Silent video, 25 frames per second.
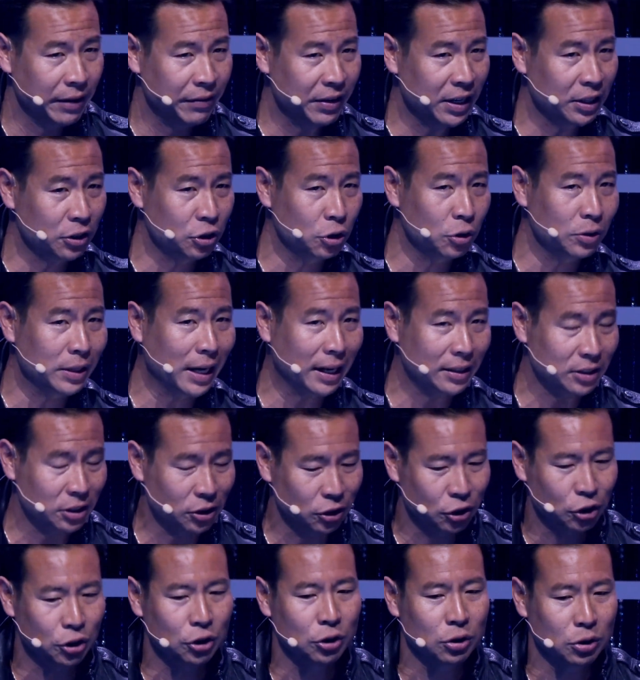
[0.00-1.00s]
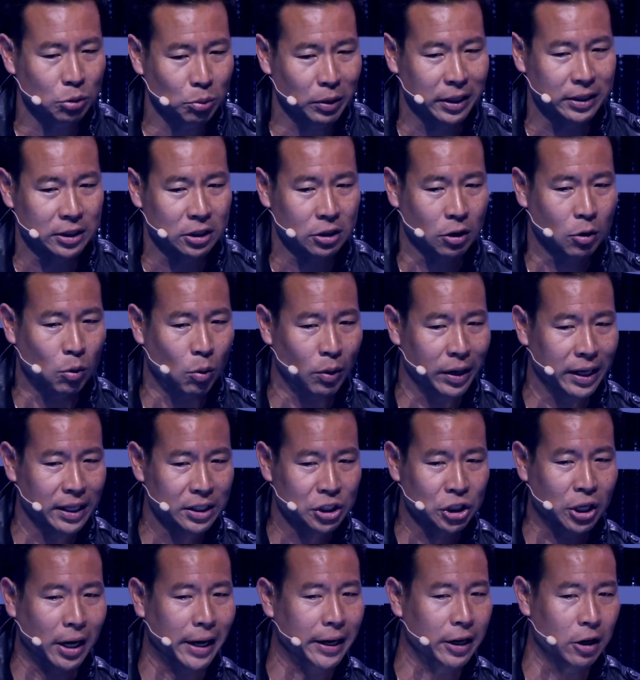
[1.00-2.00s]
Even in 2002, 2003, Sequoia
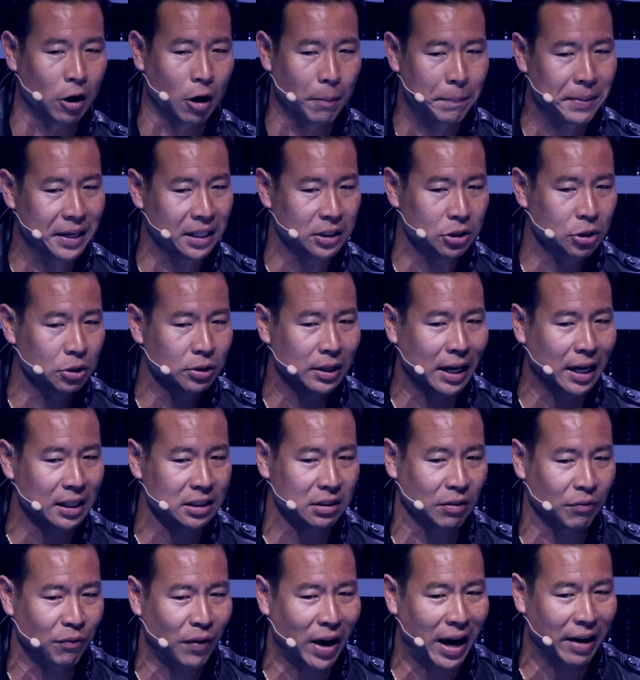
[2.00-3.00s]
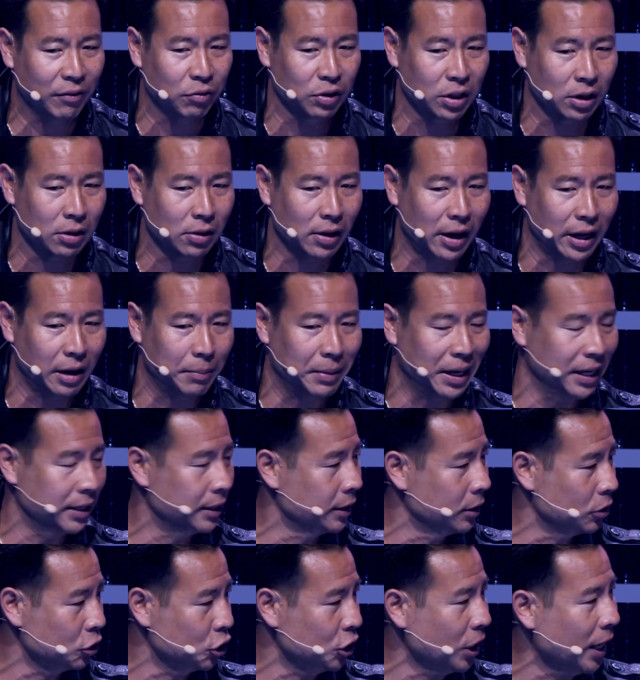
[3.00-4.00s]
China opened in 2005 with a client of mine,
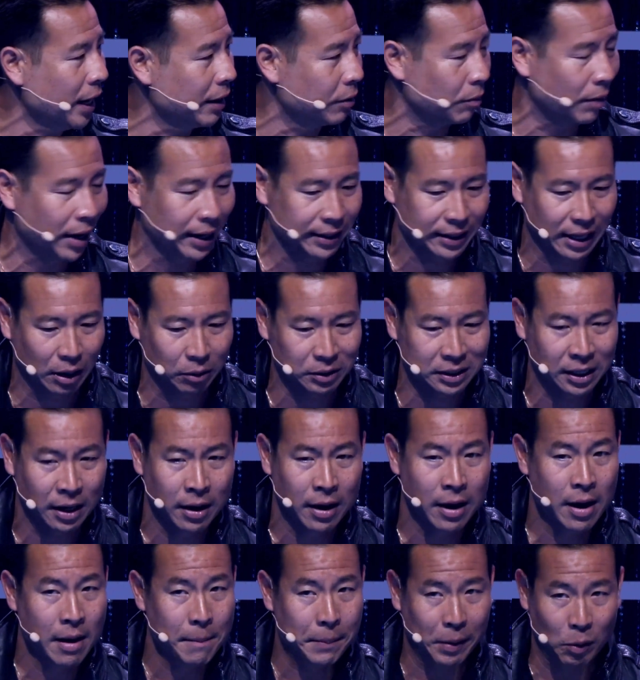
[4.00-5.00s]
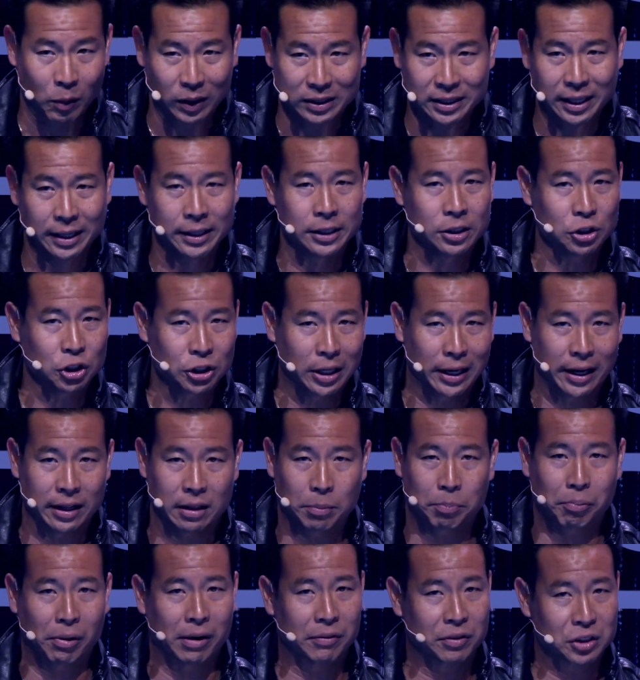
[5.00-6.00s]
Neil Shen, right? But once again, Neil Shen had the
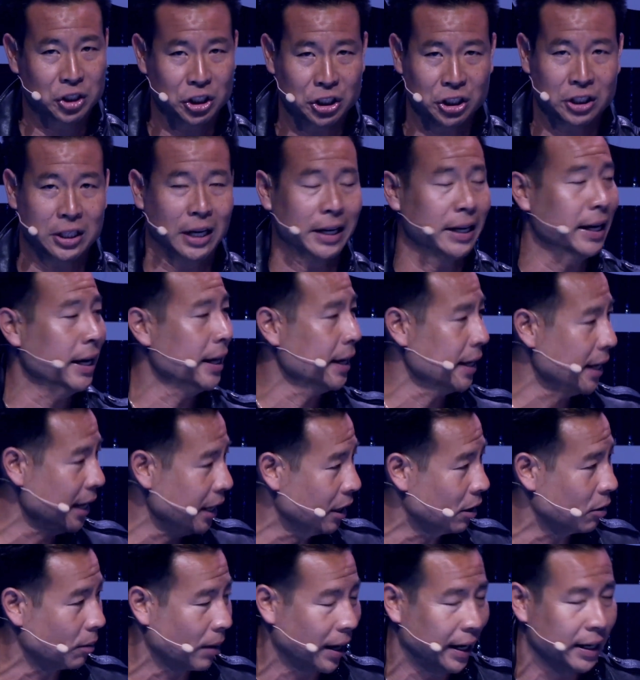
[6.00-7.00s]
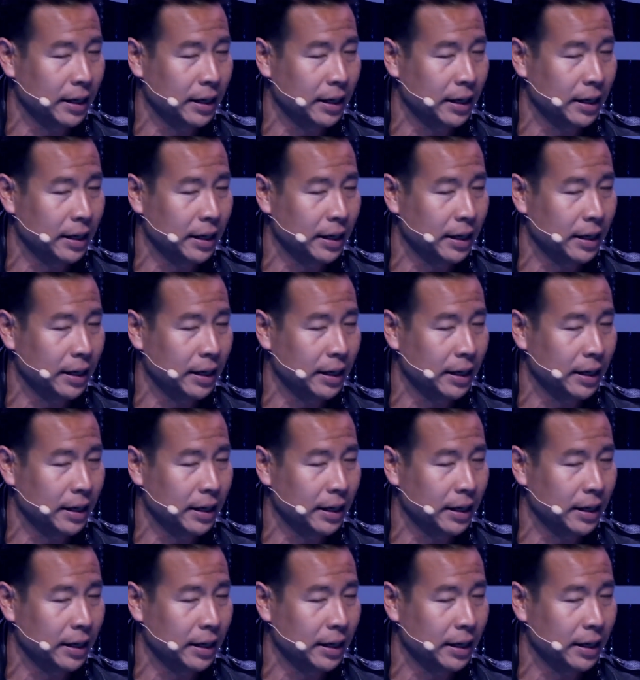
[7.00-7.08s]
privilege of study at Yale, right?